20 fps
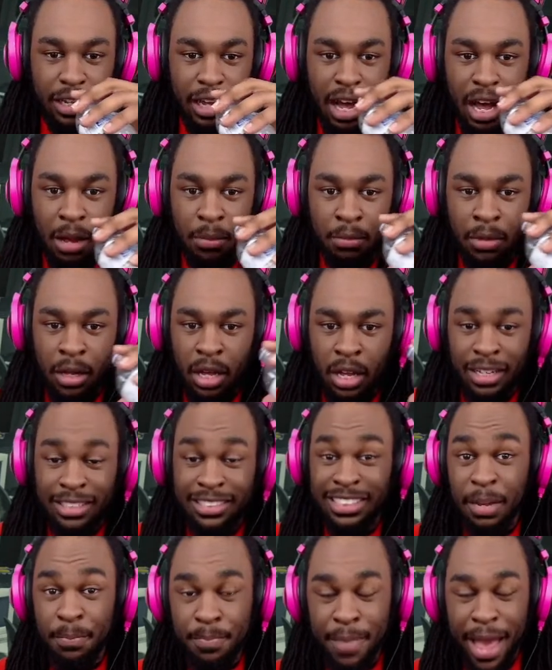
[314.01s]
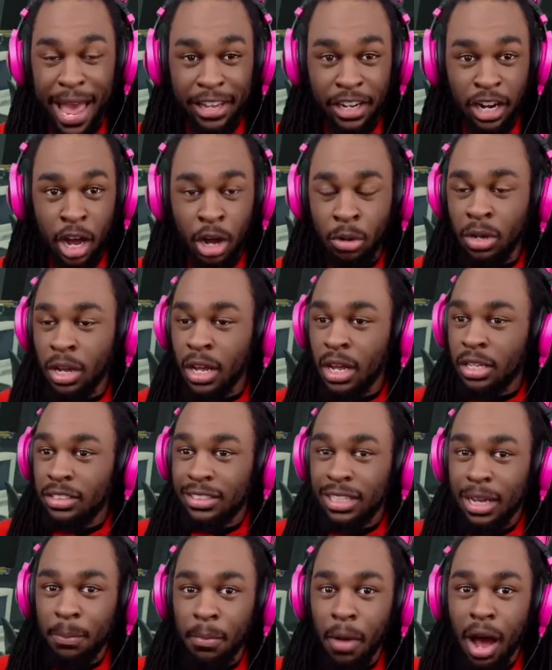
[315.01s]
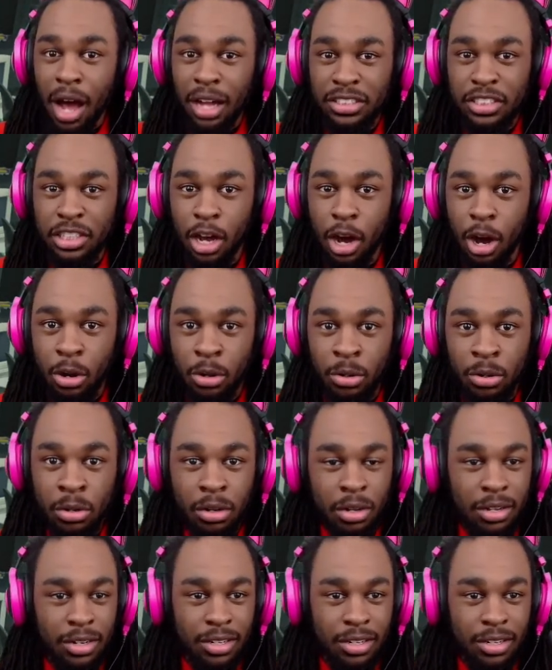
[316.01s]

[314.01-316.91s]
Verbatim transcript: Um tomato, tomato.